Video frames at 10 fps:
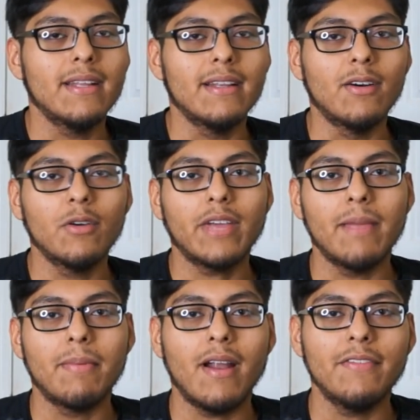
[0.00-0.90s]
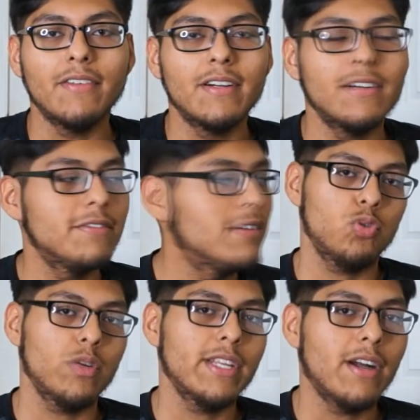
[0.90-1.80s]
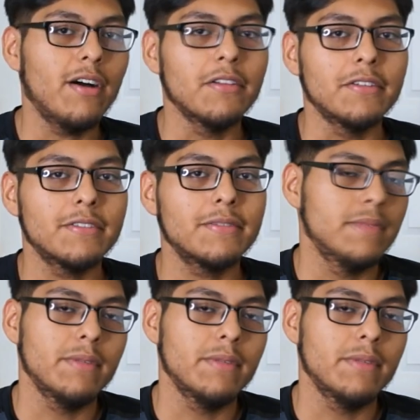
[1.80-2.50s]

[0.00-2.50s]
an okay profit of $20.